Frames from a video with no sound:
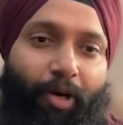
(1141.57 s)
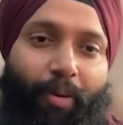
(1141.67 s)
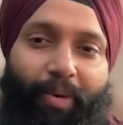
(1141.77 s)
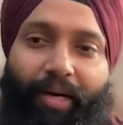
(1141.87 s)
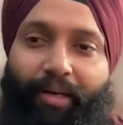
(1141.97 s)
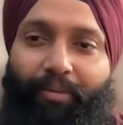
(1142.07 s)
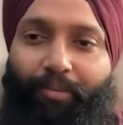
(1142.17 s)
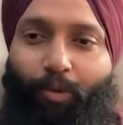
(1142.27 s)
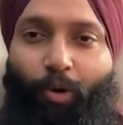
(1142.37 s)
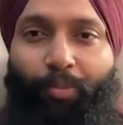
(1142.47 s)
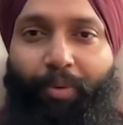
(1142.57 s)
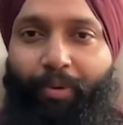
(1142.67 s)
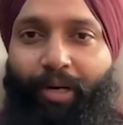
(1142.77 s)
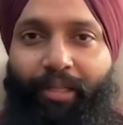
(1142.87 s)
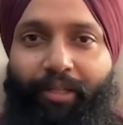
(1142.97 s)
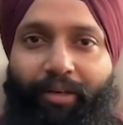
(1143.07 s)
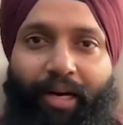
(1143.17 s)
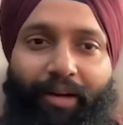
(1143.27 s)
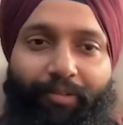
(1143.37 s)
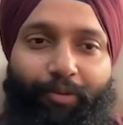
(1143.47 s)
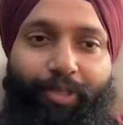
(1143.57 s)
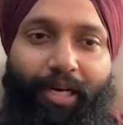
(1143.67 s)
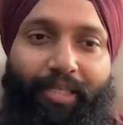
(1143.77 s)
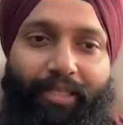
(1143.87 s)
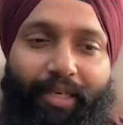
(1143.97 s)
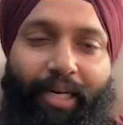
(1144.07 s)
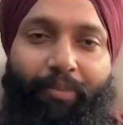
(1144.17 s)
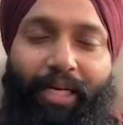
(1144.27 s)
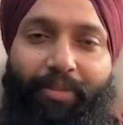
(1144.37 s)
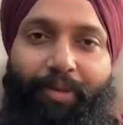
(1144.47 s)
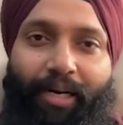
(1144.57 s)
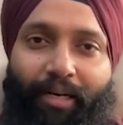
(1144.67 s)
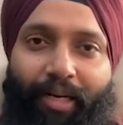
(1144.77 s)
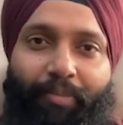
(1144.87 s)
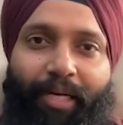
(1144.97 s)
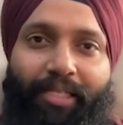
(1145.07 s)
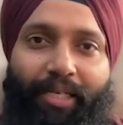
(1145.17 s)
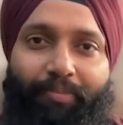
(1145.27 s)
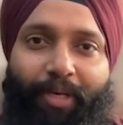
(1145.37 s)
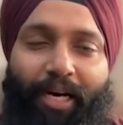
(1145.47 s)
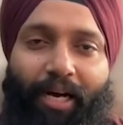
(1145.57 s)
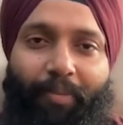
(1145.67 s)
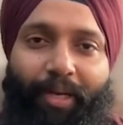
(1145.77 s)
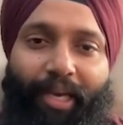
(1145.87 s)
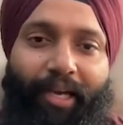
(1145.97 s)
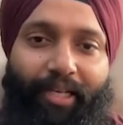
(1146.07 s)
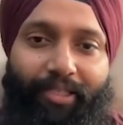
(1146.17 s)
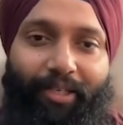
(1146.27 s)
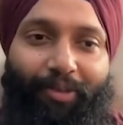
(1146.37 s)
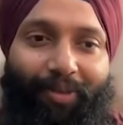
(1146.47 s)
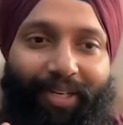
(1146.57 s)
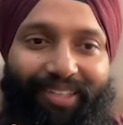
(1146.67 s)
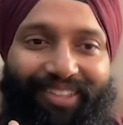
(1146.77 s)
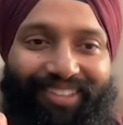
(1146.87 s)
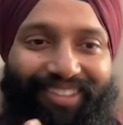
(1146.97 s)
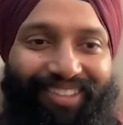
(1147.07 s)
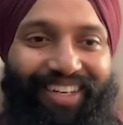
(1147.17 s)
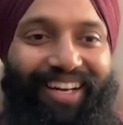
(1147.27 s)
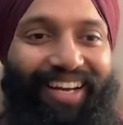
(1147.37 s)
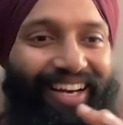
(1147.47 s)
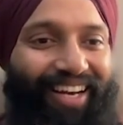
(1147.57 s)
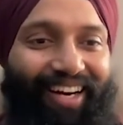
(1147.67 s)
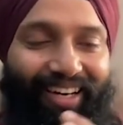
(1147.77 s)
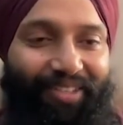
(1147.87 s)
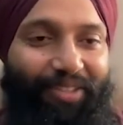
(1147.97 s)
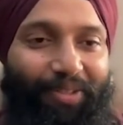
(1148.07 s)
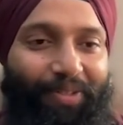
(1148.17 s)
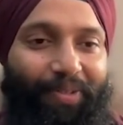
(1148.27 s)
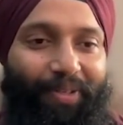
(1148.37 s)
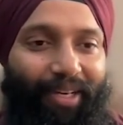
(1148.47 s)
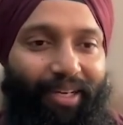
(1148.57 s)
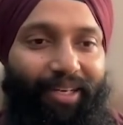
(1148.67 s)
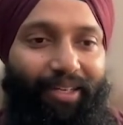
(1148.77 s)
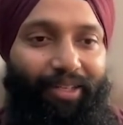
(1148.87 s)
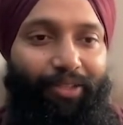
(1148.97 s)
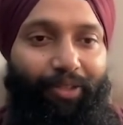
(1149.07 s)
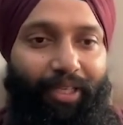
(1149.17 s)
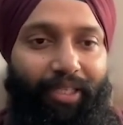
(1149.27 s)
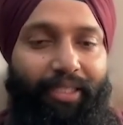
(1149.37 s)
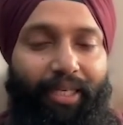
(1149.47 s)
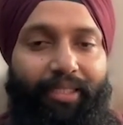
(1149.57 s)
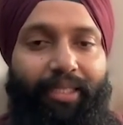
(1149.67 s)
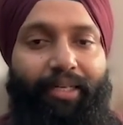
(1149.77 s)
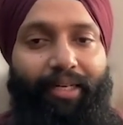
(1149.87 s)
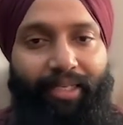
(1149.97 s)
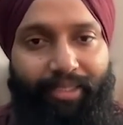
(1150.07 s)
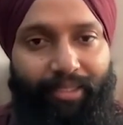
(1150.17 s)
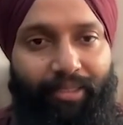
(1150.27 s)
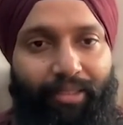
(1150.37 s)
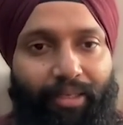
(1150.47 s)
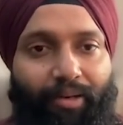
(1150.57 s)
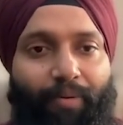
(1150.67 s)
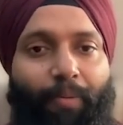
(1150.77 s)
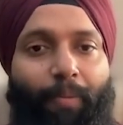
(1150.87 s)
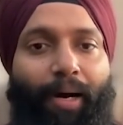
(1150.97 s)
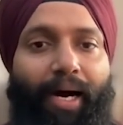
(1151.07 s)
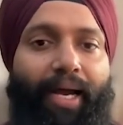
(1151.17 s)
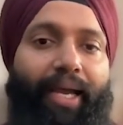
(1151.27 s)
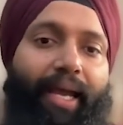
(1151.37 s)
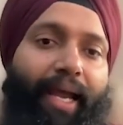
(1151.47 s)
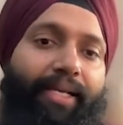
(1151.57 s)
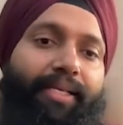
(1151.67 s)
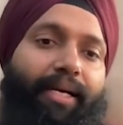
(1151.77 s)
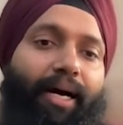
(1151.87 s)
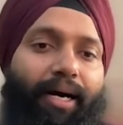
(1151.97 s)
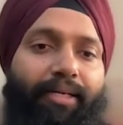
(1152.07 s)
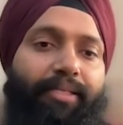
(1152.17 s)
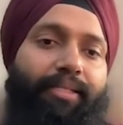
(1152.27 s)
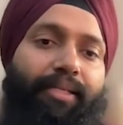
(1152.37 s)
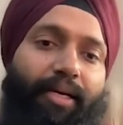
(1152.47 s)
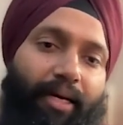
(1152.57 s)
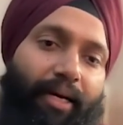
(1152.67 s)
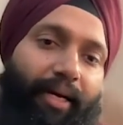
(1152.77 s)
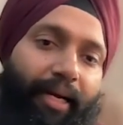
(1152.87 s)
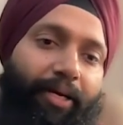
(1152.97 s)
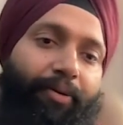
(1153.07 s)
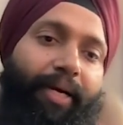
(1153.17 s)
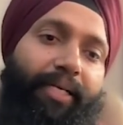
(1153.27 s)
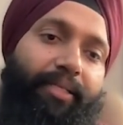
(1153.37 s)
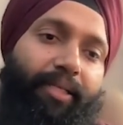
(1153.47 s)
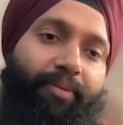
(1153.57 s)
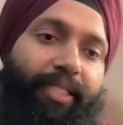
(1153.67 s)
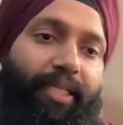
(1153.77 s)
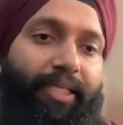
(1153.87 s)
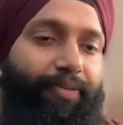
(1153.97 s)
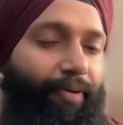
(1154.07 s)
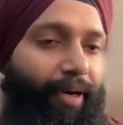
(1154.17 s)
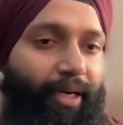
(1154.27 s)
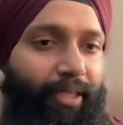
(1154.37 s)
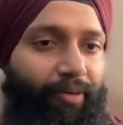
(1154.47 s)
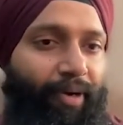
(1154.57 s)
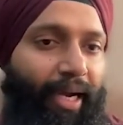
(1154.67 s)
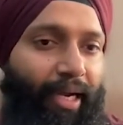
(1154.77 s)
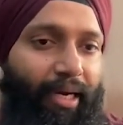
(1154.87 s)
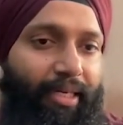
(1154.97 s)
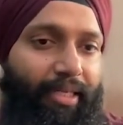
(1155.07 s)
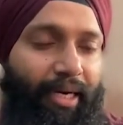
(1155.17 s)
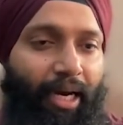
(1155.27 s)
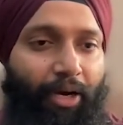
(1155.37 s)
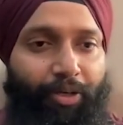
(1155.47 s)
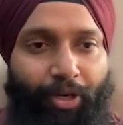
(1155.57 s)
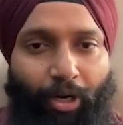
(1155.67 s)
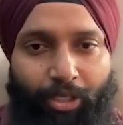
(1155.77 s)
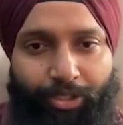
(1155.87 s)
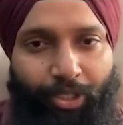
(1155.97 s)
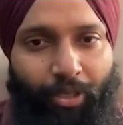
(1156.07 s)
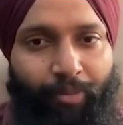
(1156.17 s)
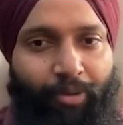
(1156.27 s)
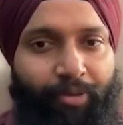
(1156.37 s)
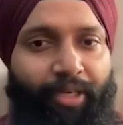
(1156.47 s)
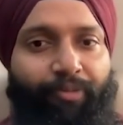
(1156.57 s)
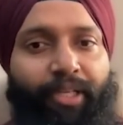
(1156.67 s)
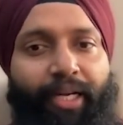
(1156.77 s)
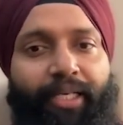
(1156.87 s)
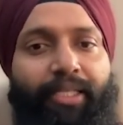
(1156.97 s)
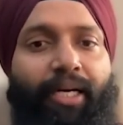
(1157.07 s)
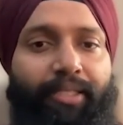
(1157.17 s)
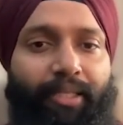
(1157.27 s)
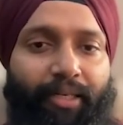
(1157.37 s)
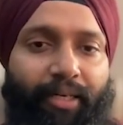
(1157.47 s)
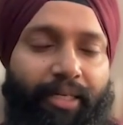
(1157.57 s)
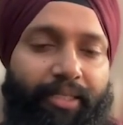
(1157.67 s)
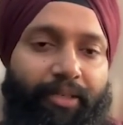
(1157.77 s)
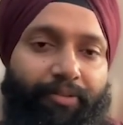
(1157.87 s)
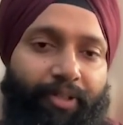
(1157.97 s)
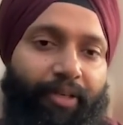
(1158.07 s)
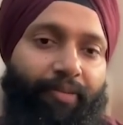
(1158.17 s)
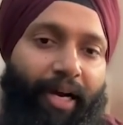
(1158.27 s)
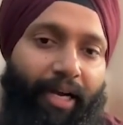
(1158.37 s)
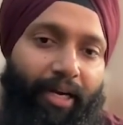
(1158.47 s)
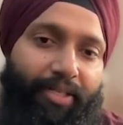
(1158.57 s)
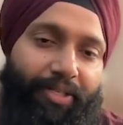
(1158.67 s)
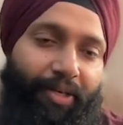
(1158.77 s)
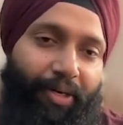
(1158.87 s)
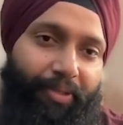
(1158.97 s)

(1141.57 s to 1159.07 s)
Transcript: by old people and they drive those cars at 10 miles per hour. 10 miles per hour mein kya accident honge? Right? So it's a reason why X cars get into accident much less frequently than Y cars. And now you're not sure about that whether X cars are really safer than Y cars or not.